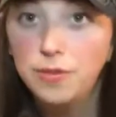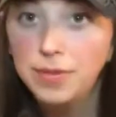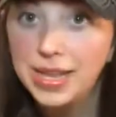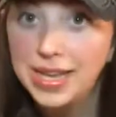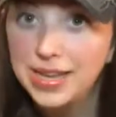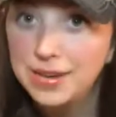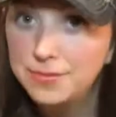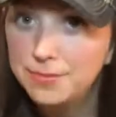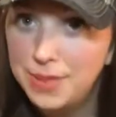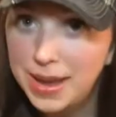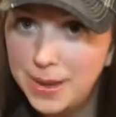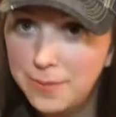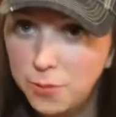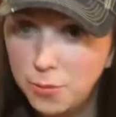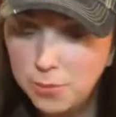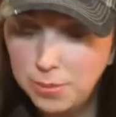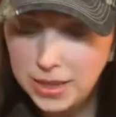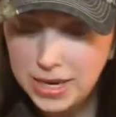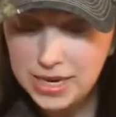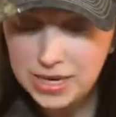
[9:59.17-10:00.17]
like paper
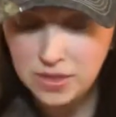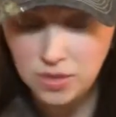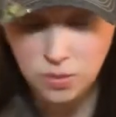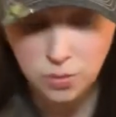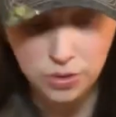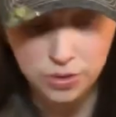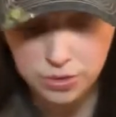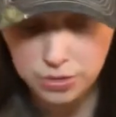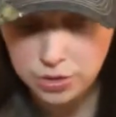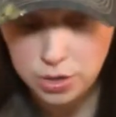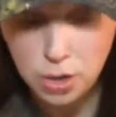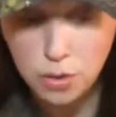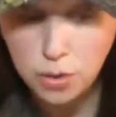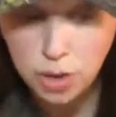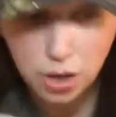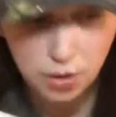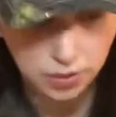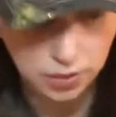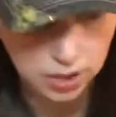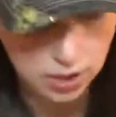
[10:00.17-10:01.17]
plates with no
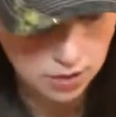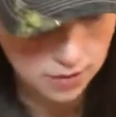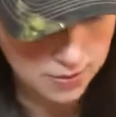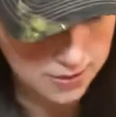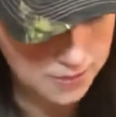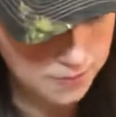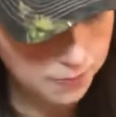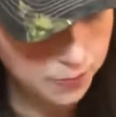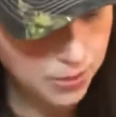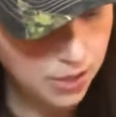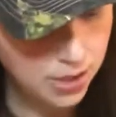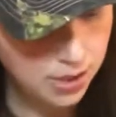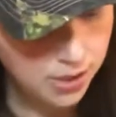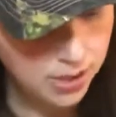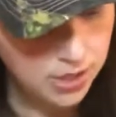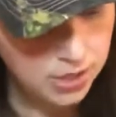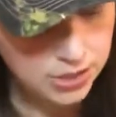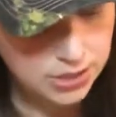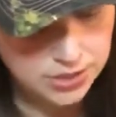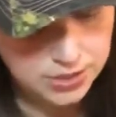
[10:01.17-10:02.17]
coating on them
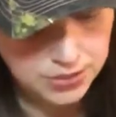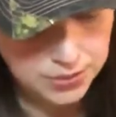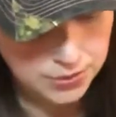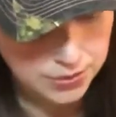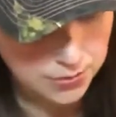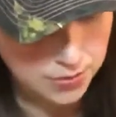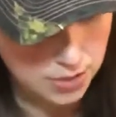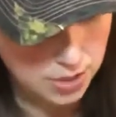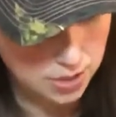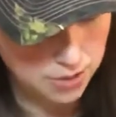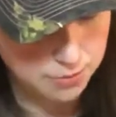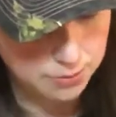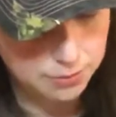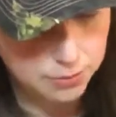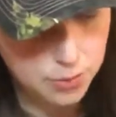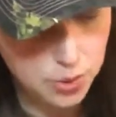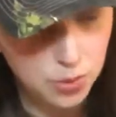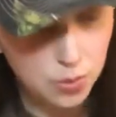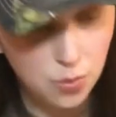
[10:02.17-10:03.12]
to put